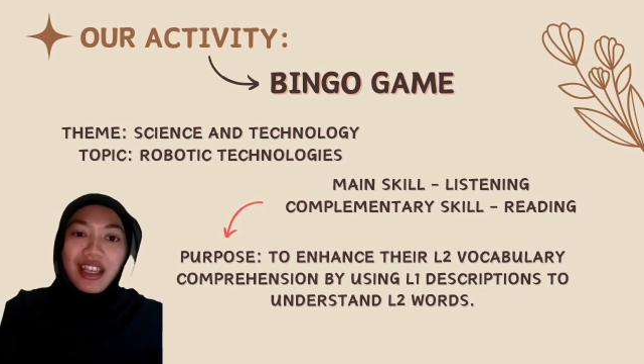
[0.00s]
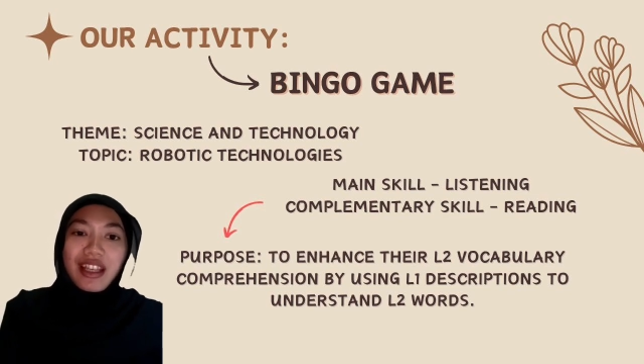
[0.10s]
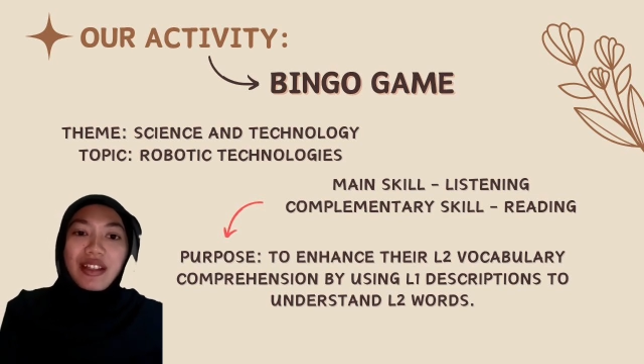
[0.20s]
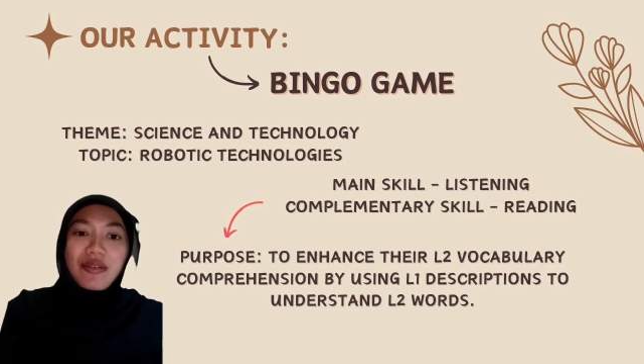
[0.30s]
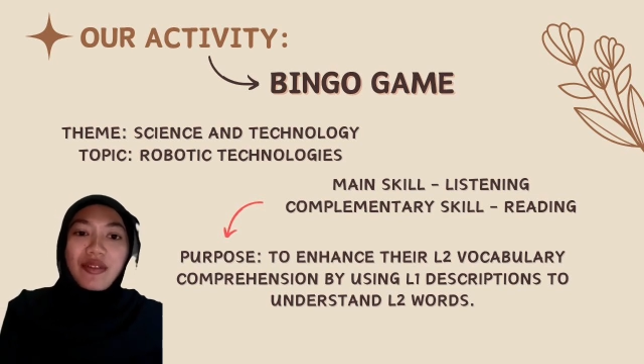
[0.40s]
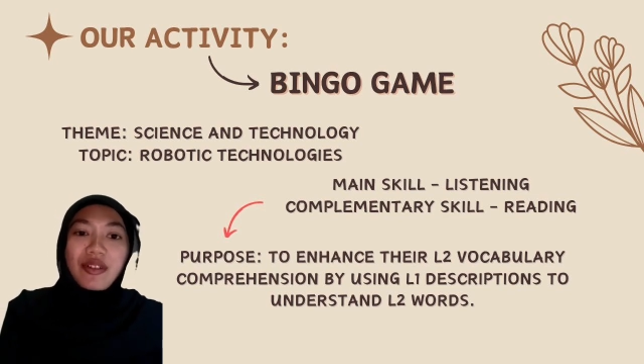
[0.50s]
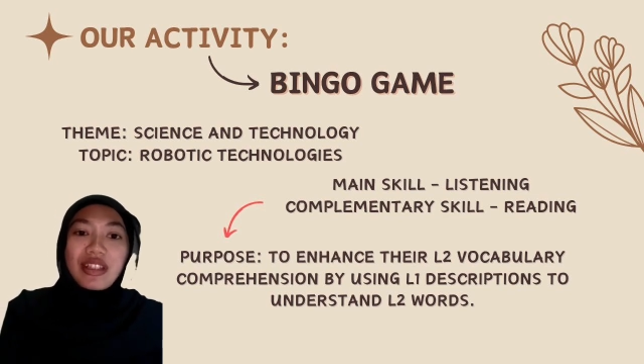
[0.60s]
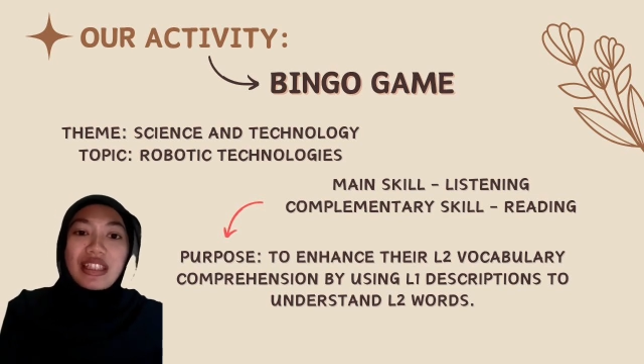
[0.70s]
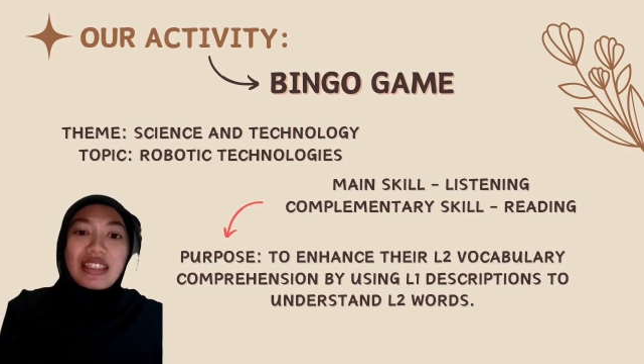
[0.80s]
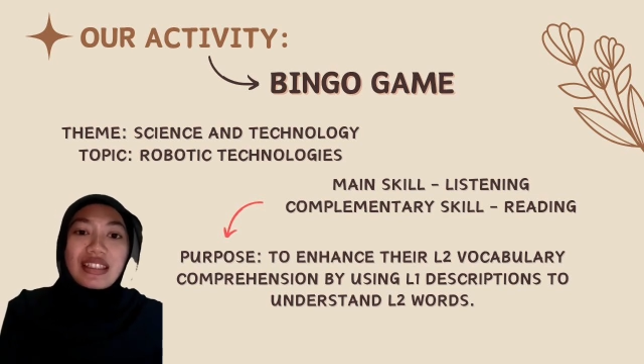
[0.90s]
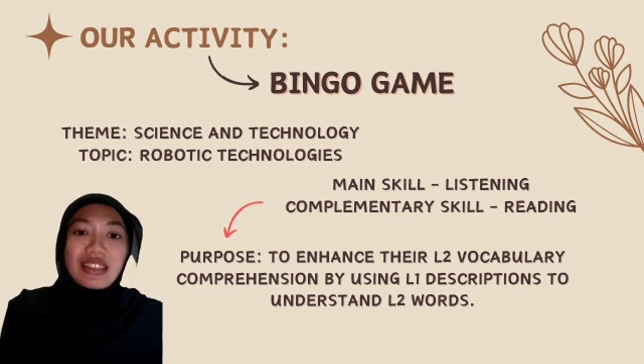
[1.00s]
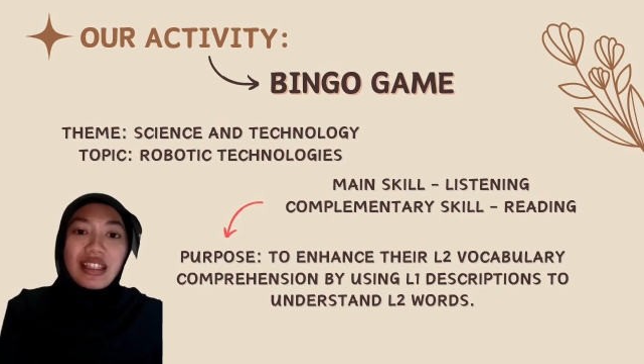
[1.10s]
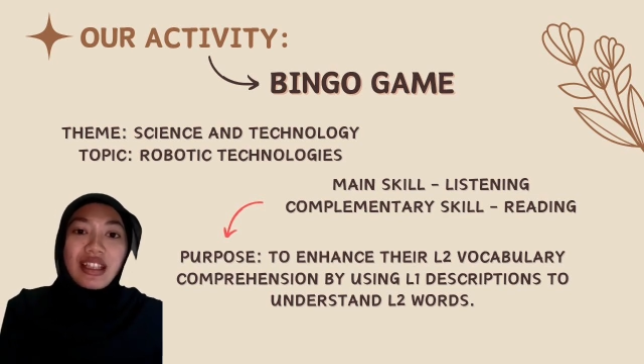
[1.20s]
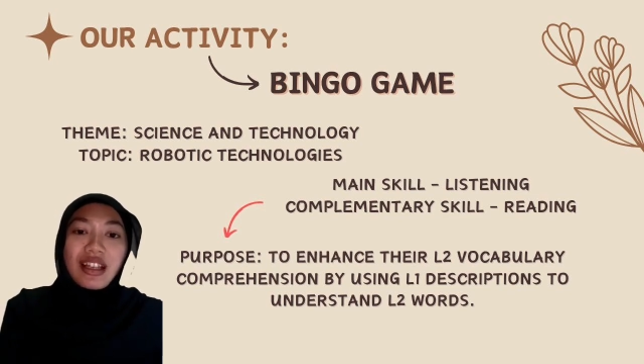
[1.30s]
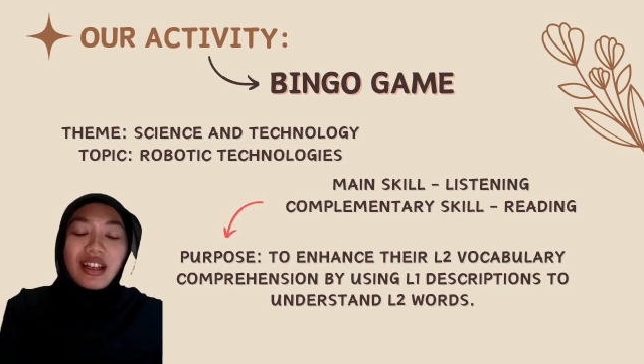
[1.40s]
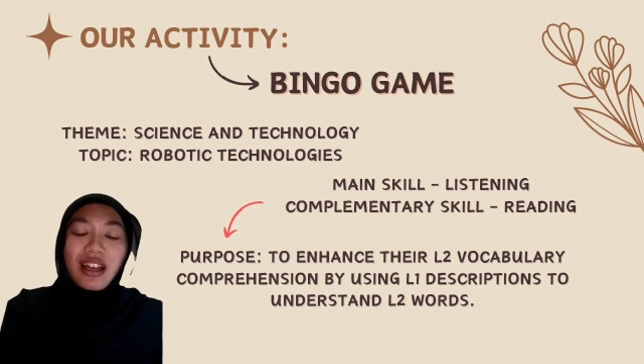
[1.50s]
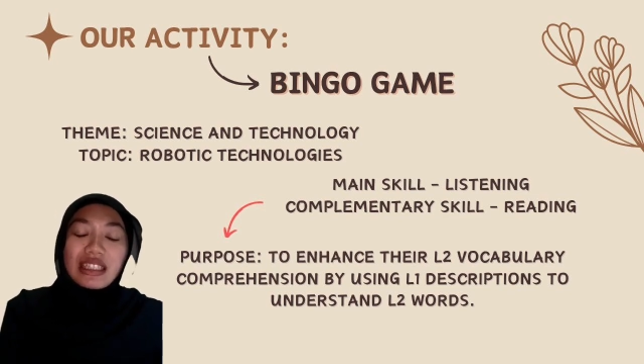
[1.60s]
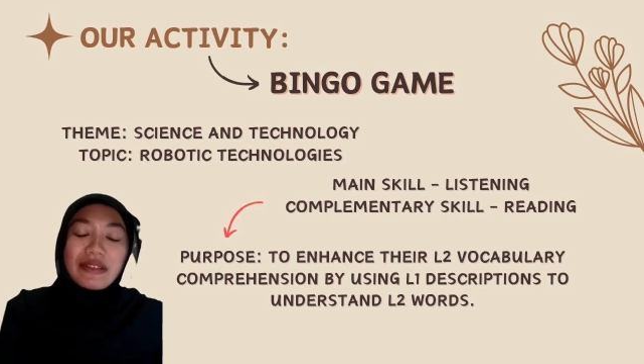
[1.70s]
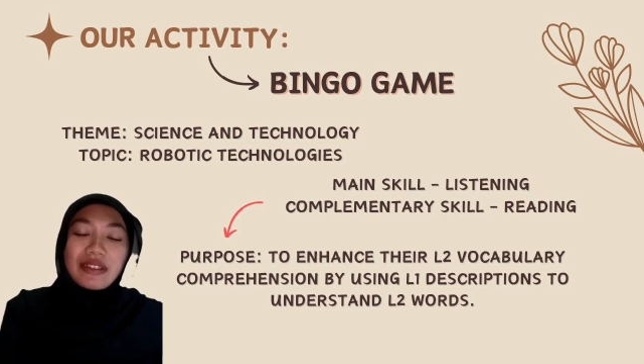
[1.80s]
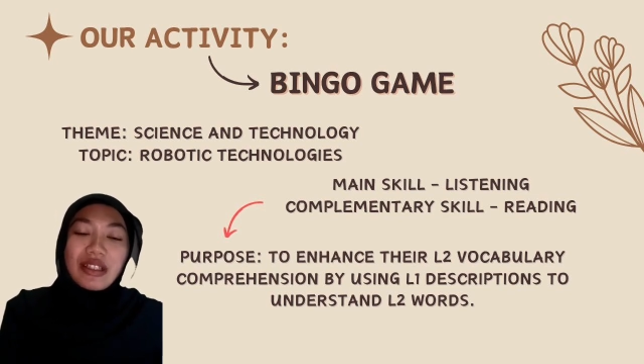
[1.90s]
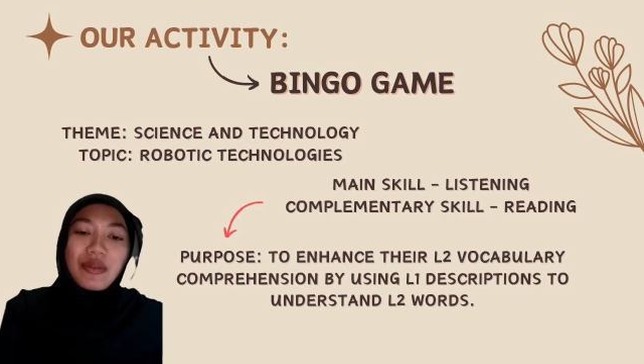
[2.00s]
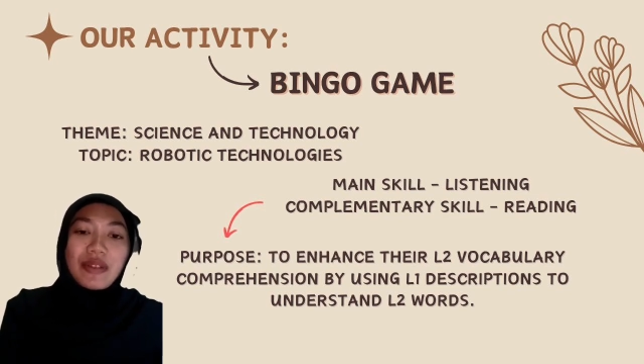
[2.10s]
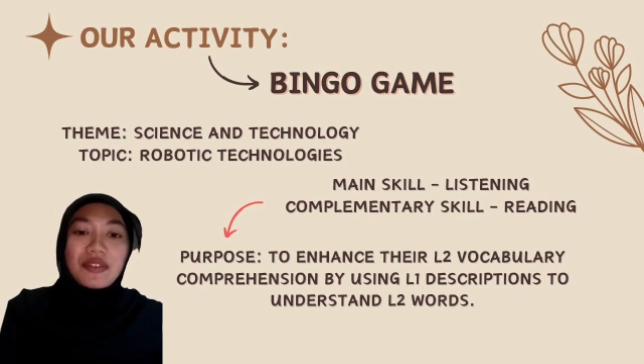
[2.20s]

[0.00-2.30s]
And for this activity,